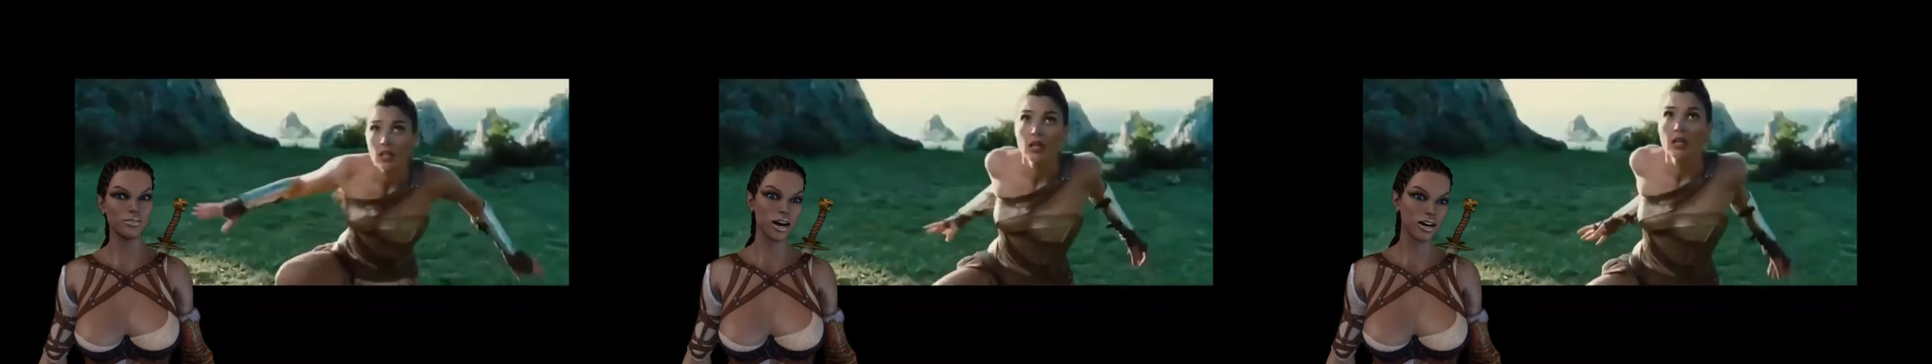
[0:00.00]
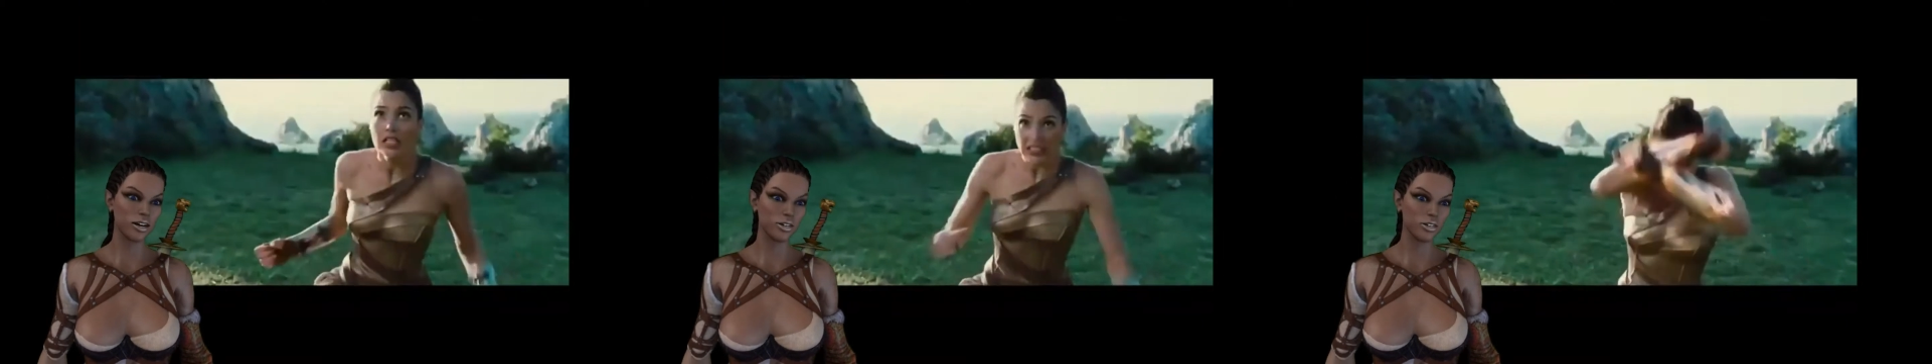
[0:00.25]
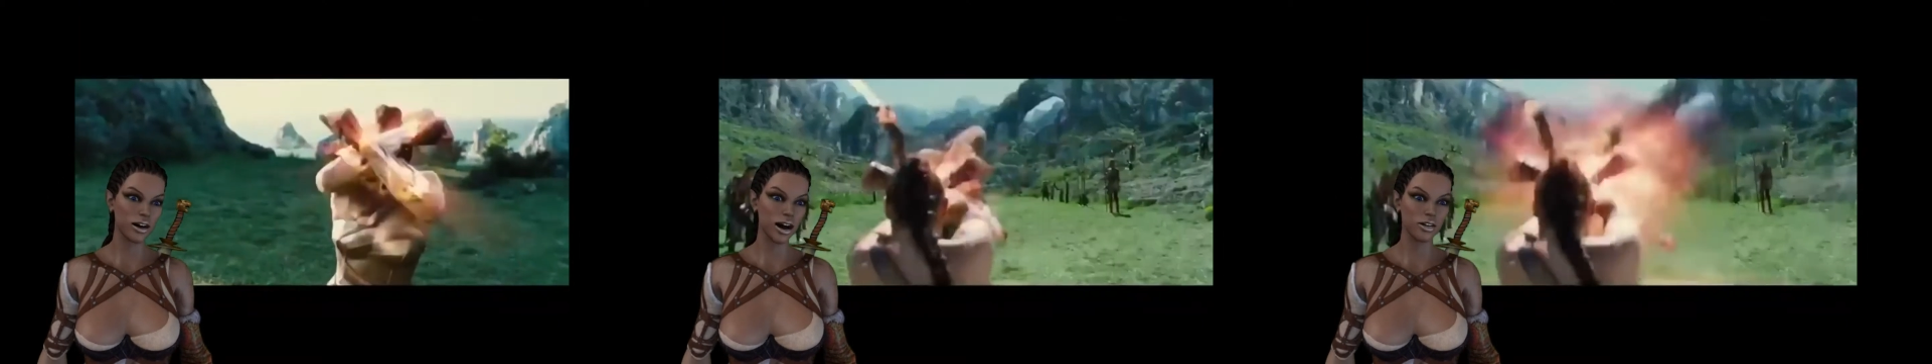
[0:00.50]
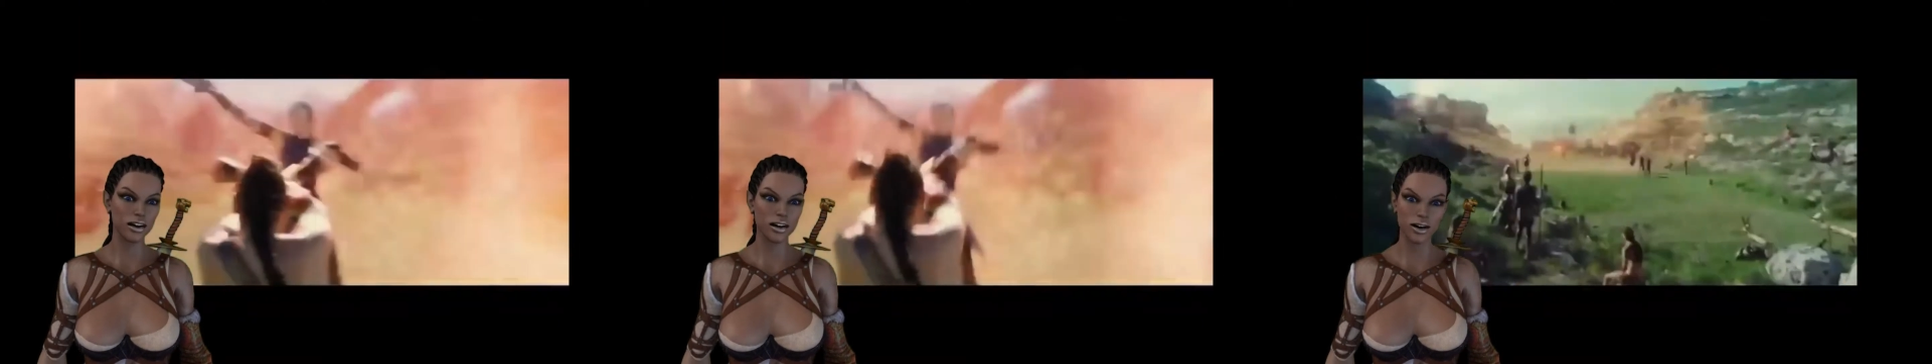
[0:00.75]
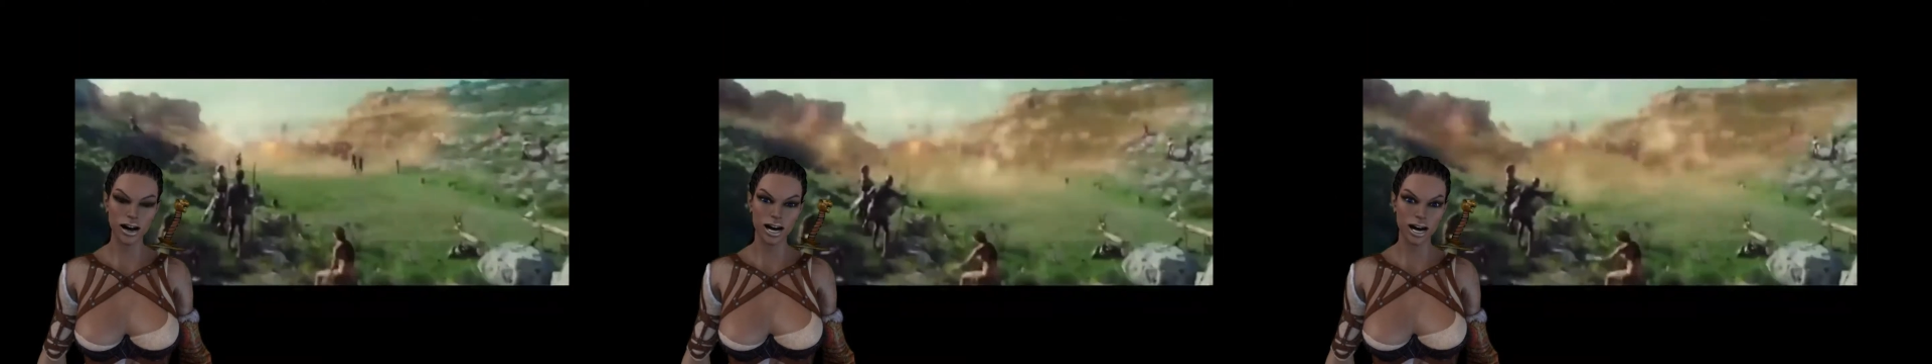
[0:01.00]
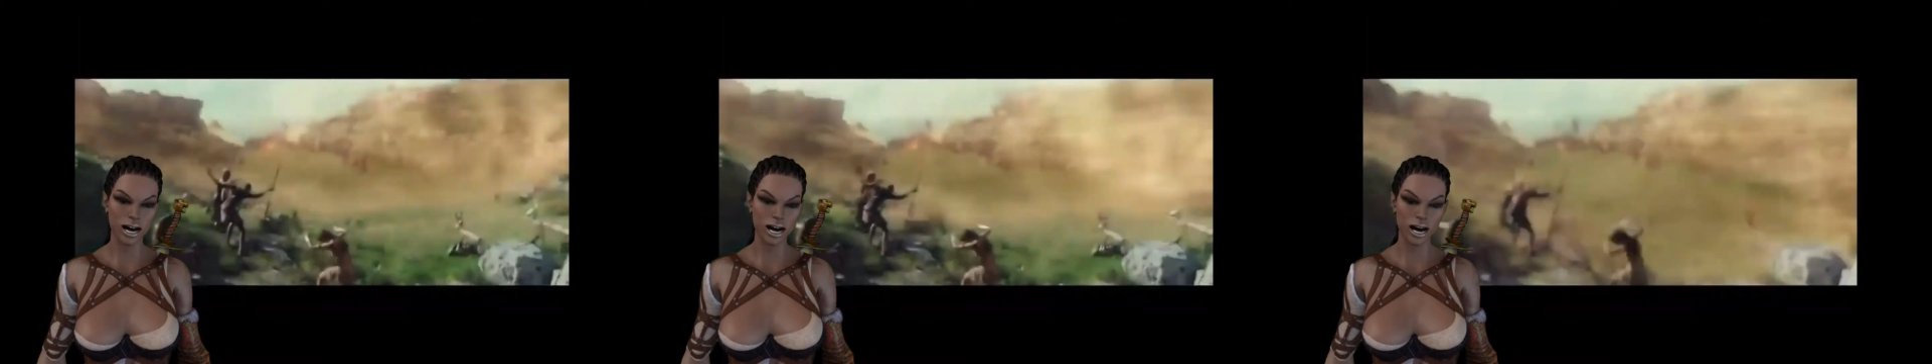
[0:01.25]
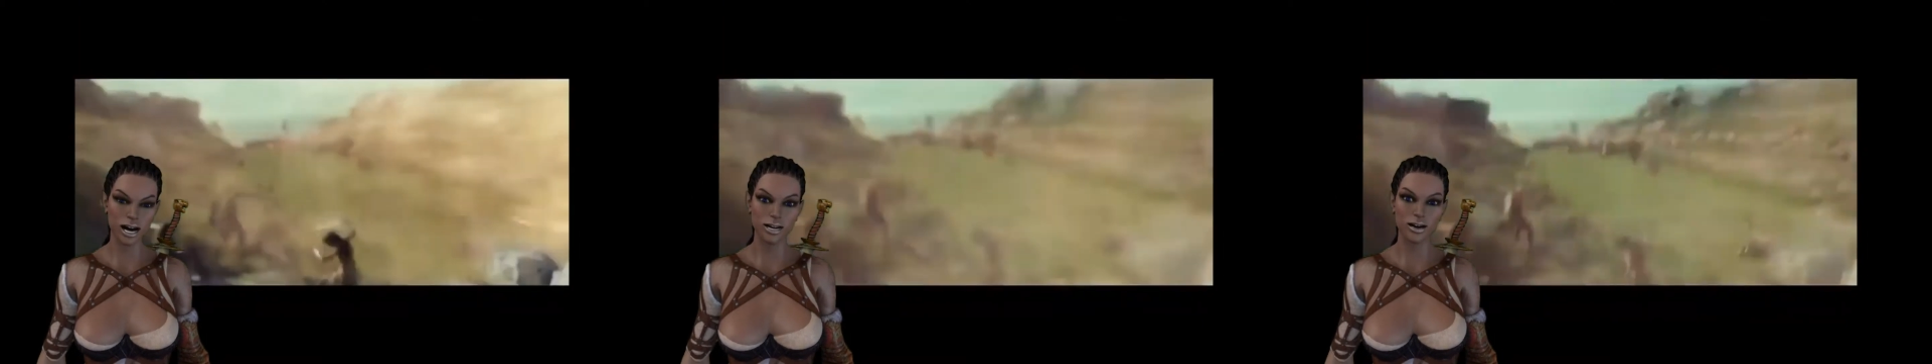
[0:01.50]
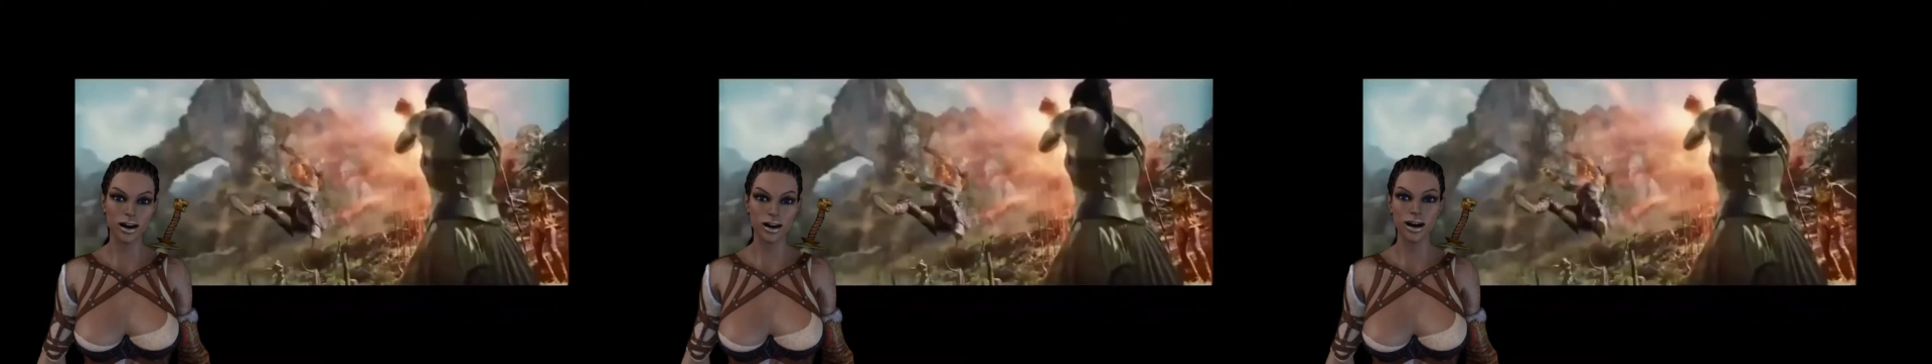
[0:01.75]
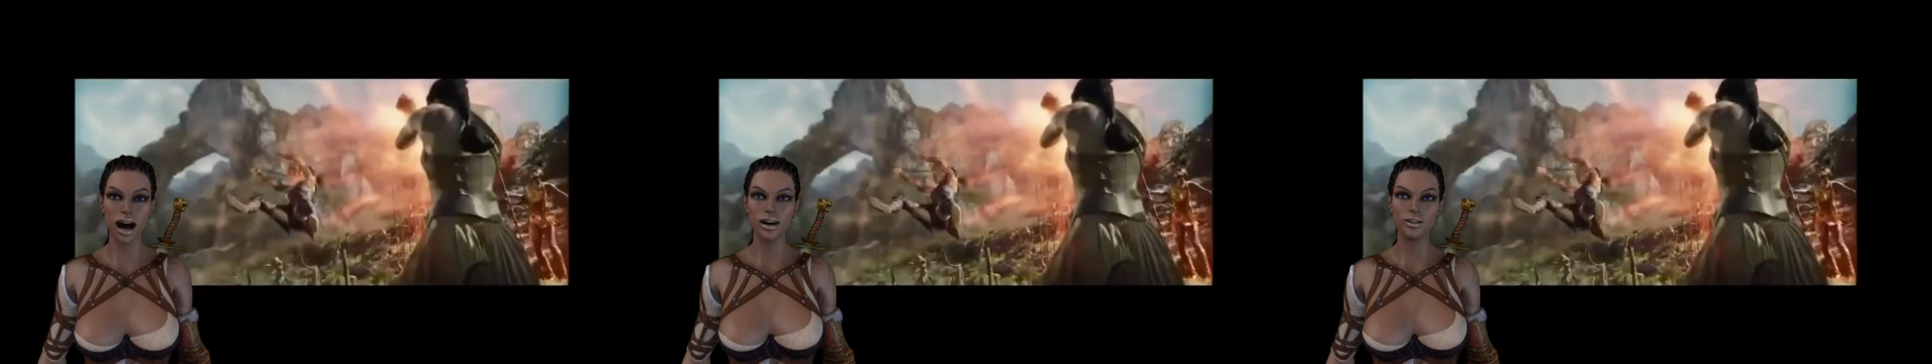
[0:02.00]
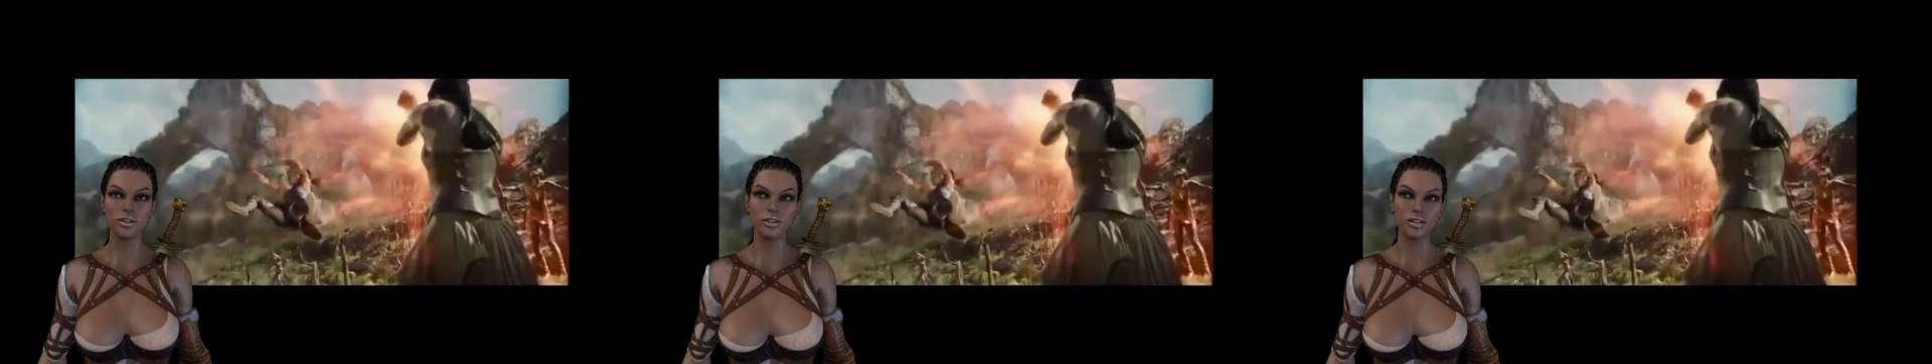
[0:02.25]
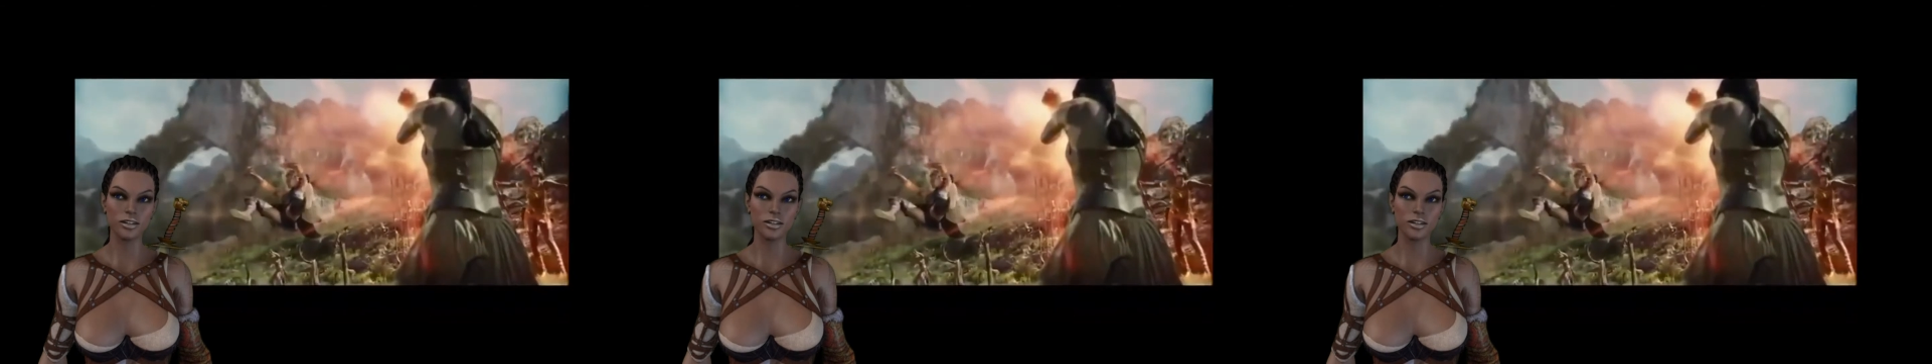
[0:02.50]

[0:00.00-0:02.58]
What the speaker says: around like crazy ass